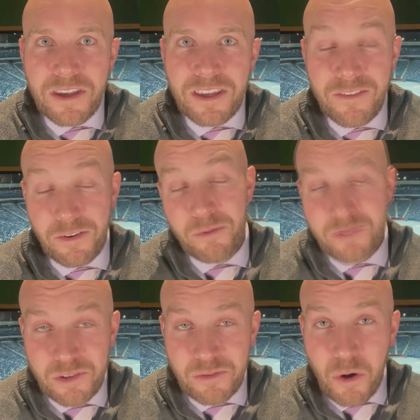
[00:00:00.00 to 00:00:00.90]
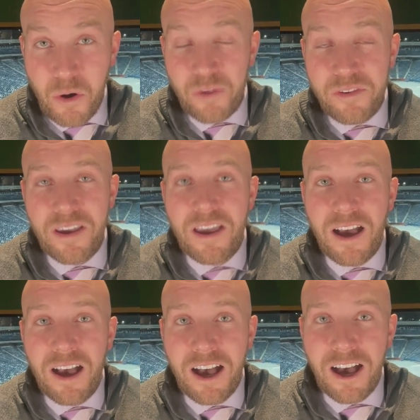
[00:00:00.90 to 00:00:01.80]
even though it was so cold.
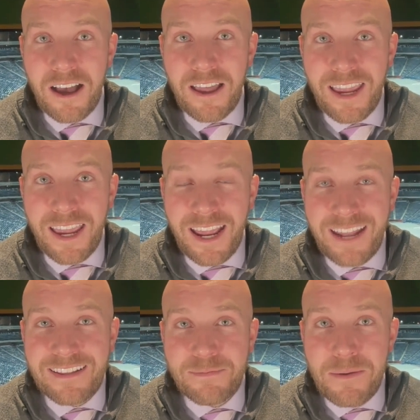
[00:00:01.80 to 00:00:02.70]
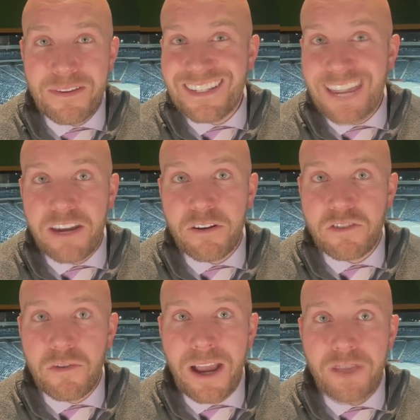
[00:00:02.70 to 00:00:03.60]
And it's maybe the day or
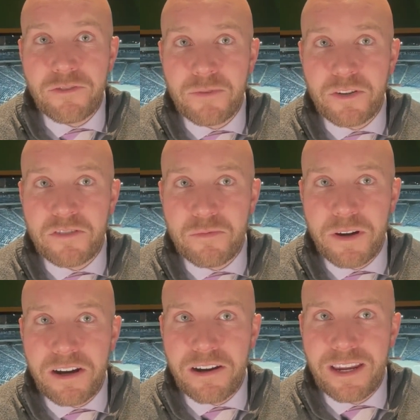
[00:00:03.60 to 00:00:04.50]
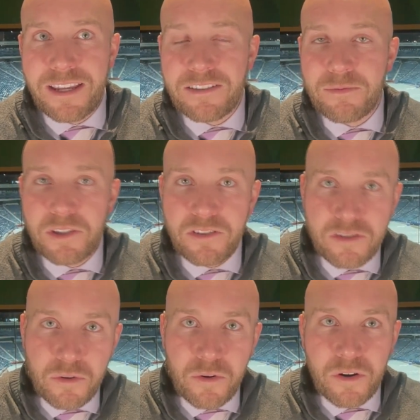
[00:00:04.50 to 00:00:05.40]
two afterwards where it gets really
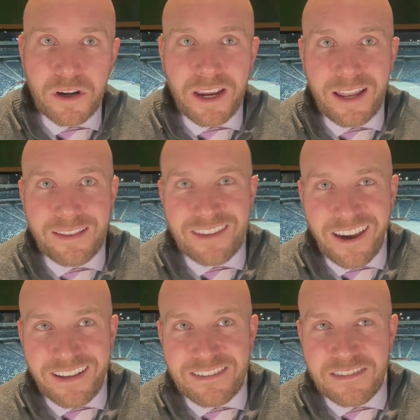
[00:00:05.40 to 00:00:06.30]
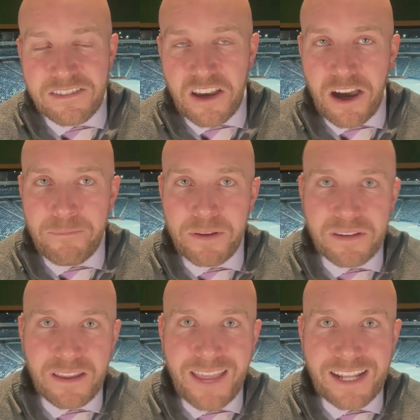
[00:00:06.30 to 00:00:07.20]
sore and tightens up, and
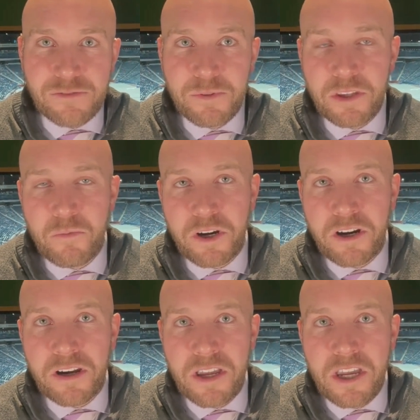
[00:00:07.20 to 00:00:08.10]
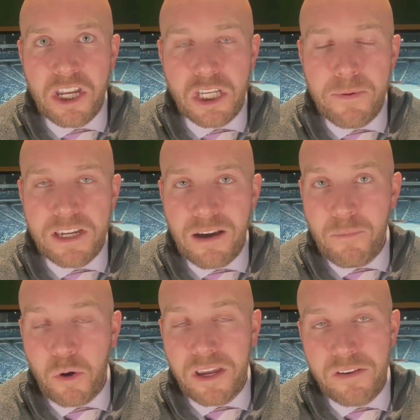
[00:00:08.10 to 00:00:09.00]
that's really where you become
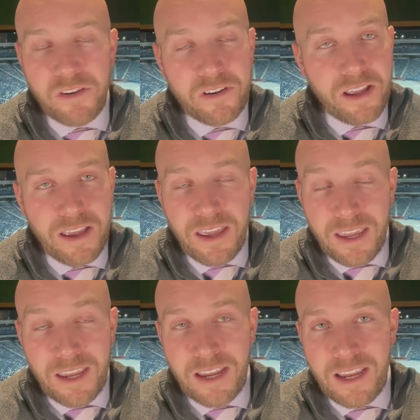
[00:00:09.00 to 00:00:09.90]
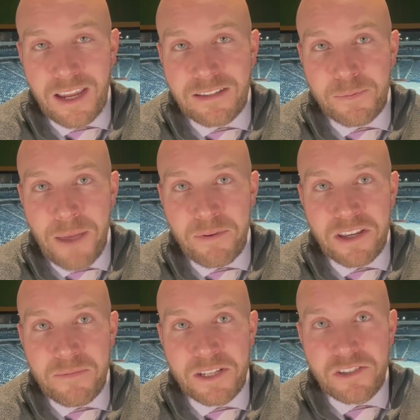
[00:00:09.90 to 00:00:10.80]
more hindered. It's probably going
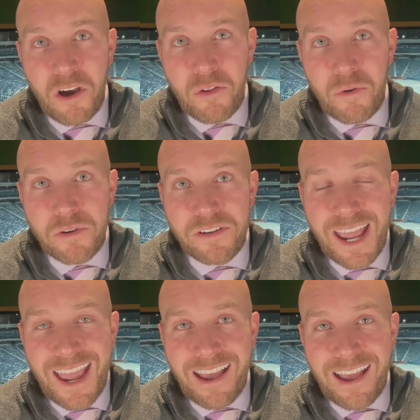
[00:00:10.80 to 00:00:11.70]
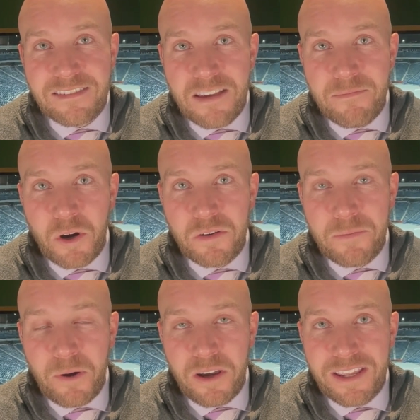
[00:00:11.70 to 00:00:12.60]
to be a tall order to ask Sam Martin
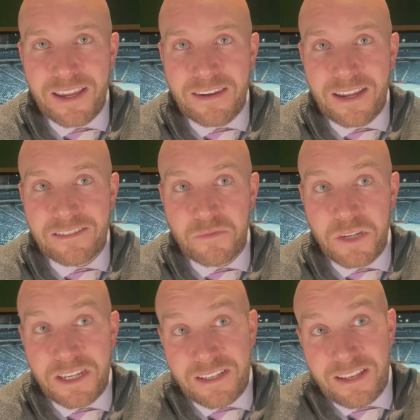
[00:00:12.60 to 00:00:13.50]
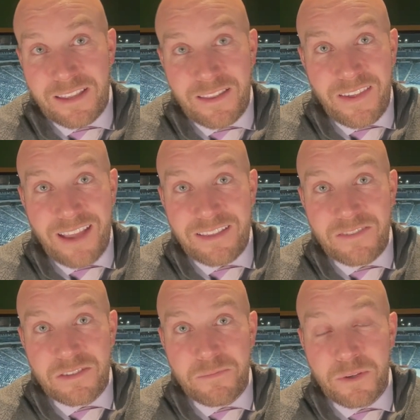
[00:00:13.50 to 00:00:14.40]
to punt again next week, and then that
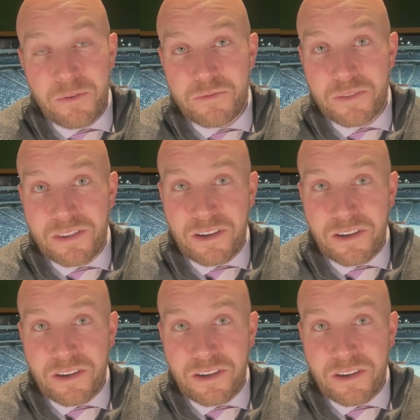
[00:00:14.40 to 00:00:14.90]
leaves the Bills with